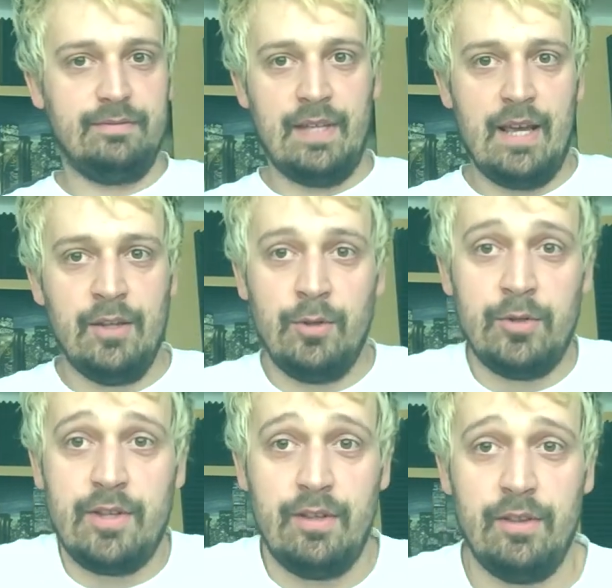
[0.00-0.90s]
those
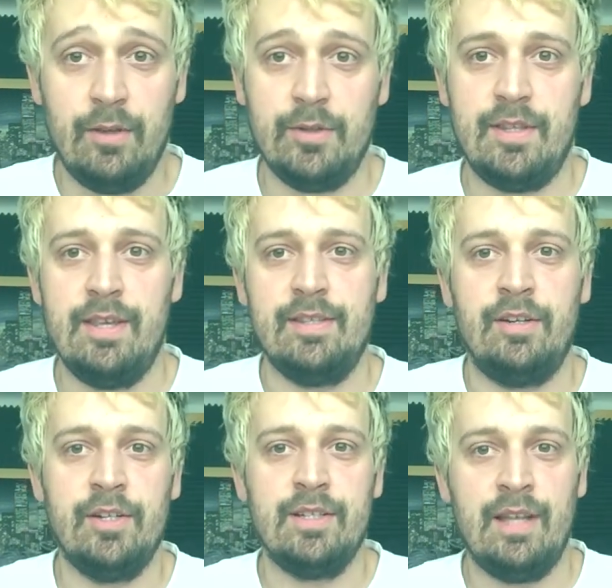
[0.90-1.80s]
things are
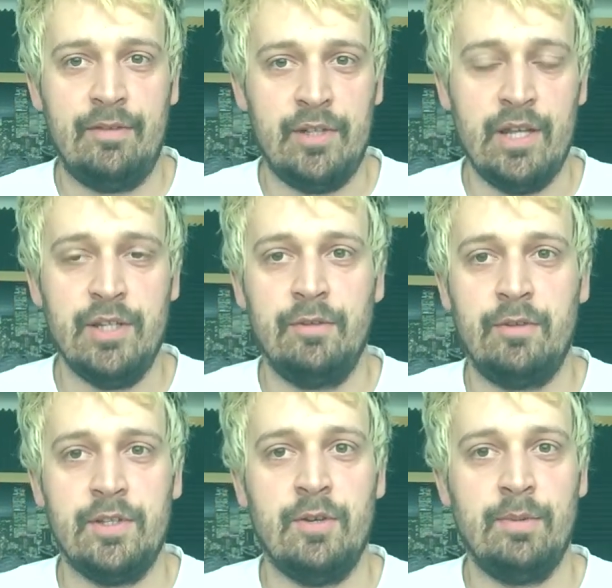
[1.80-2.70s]
just life-changing for
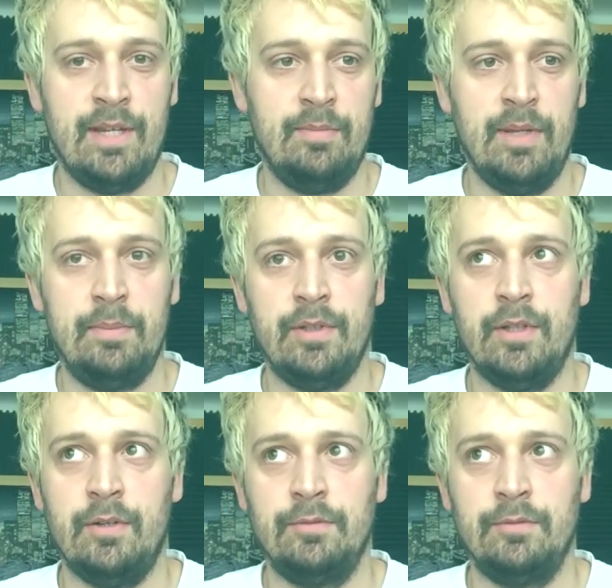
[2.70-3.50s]
so many people, you know.